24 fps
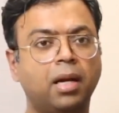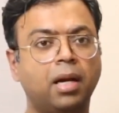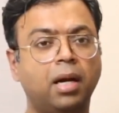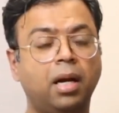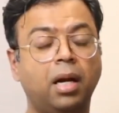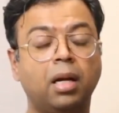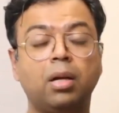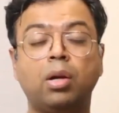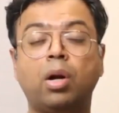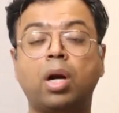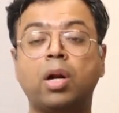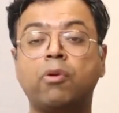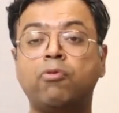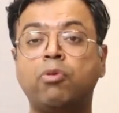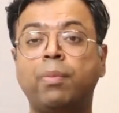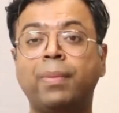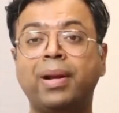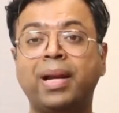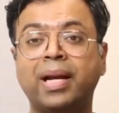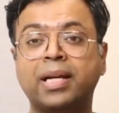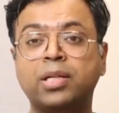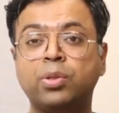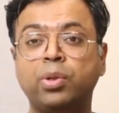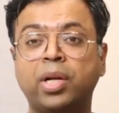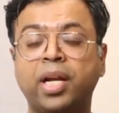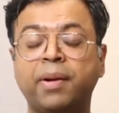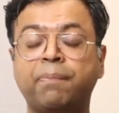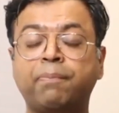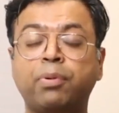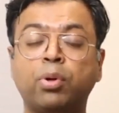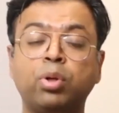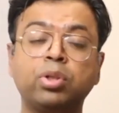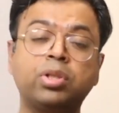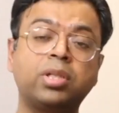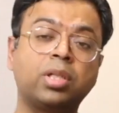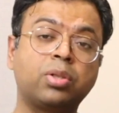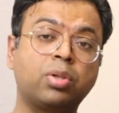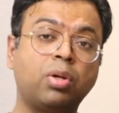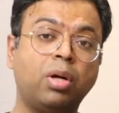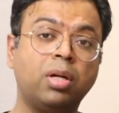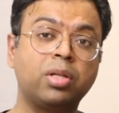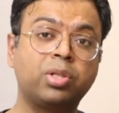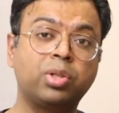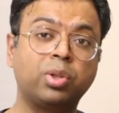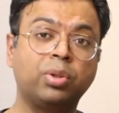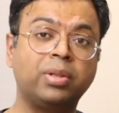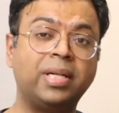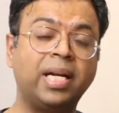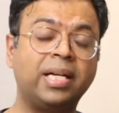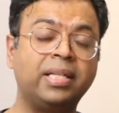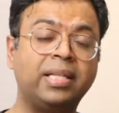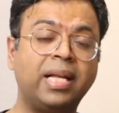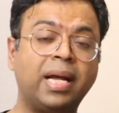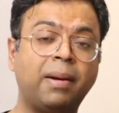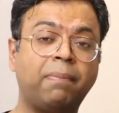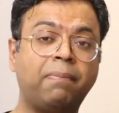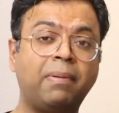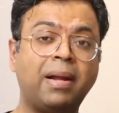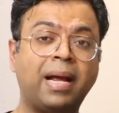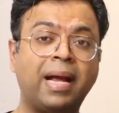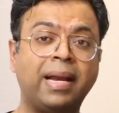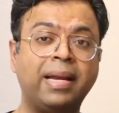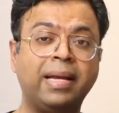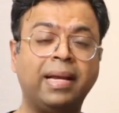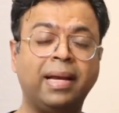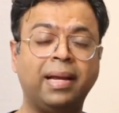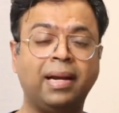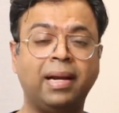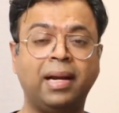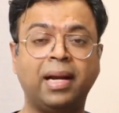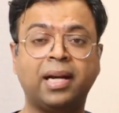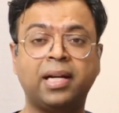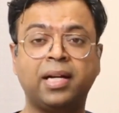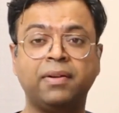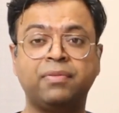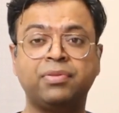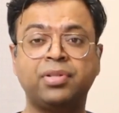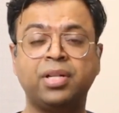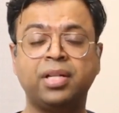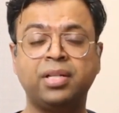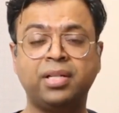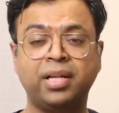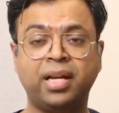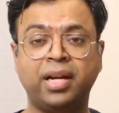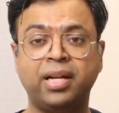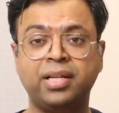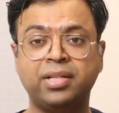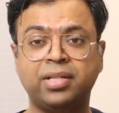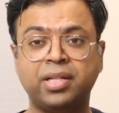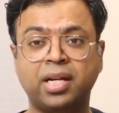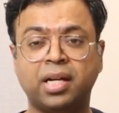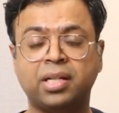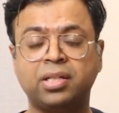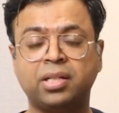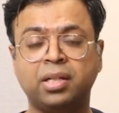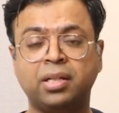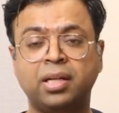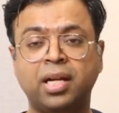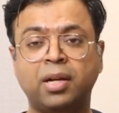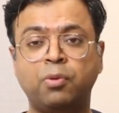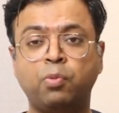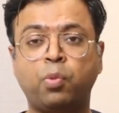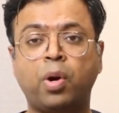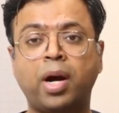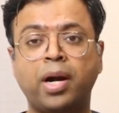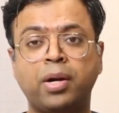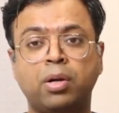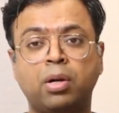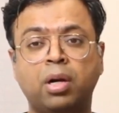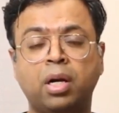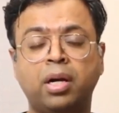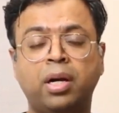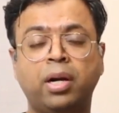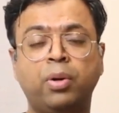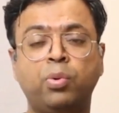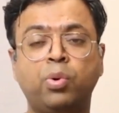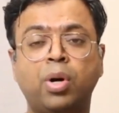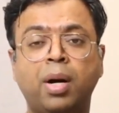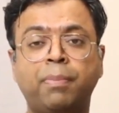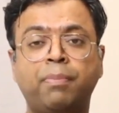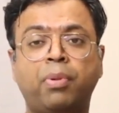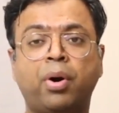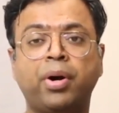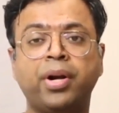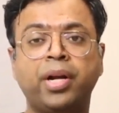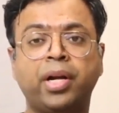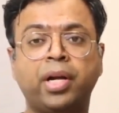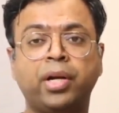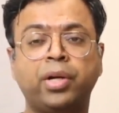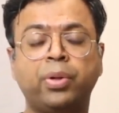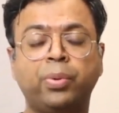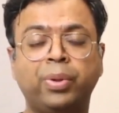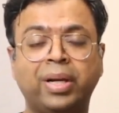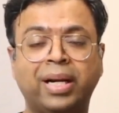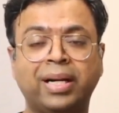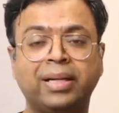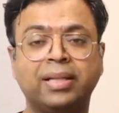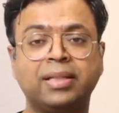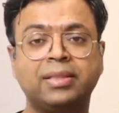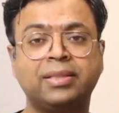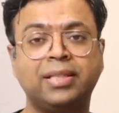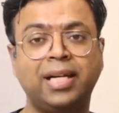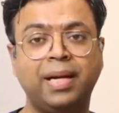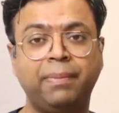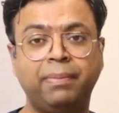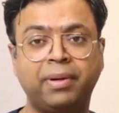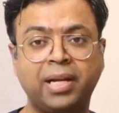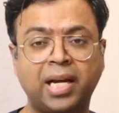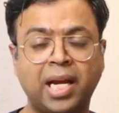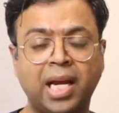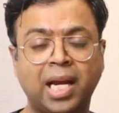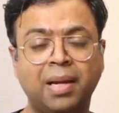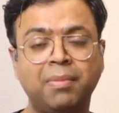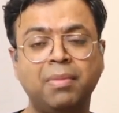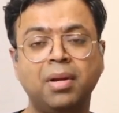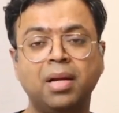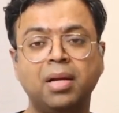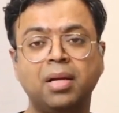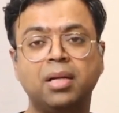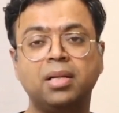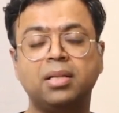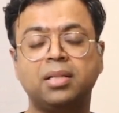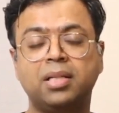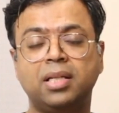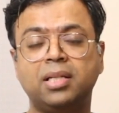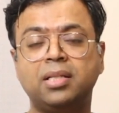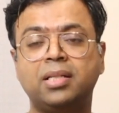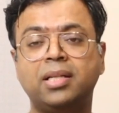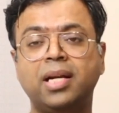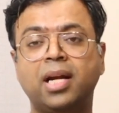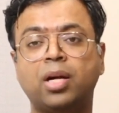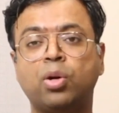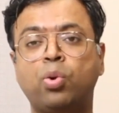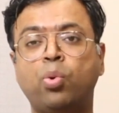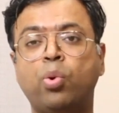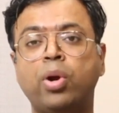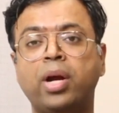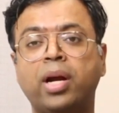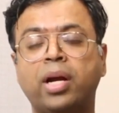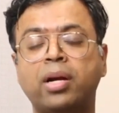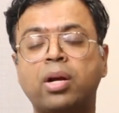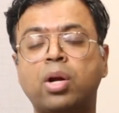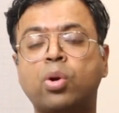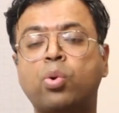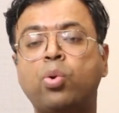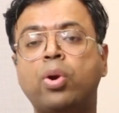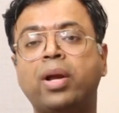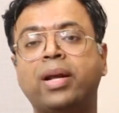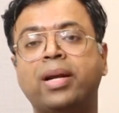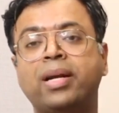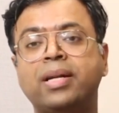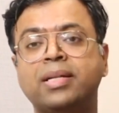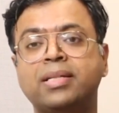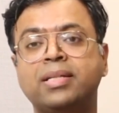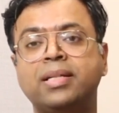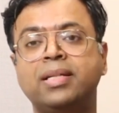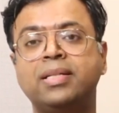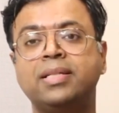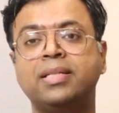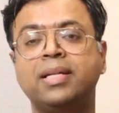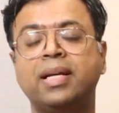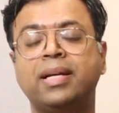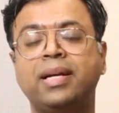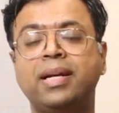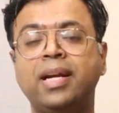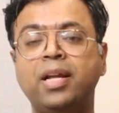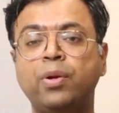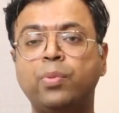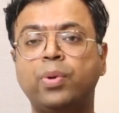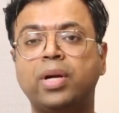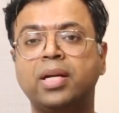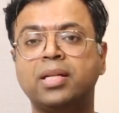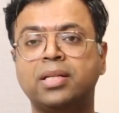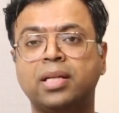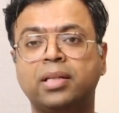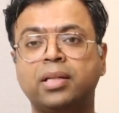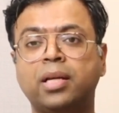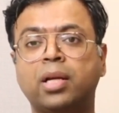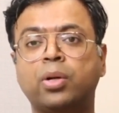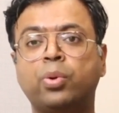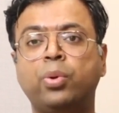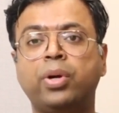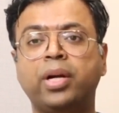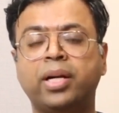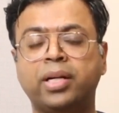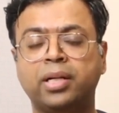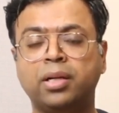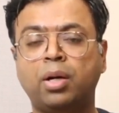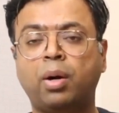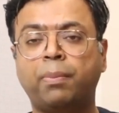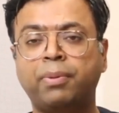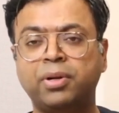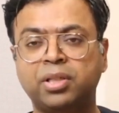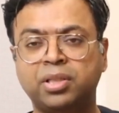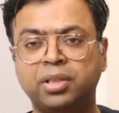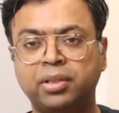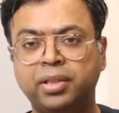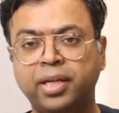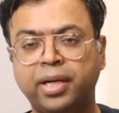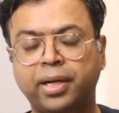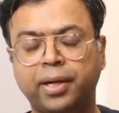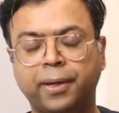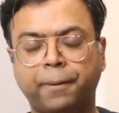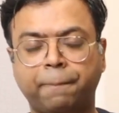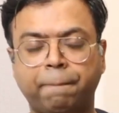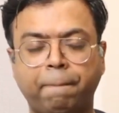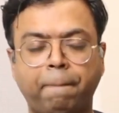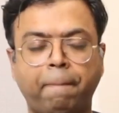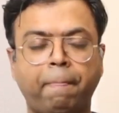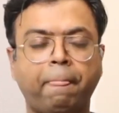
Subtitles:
A lot of women actually approach us also that they're planning an elective cesarean section, and why not do a body contouring at the same time since they're undergoing an anesthesia anyways and they're going in an operation theater.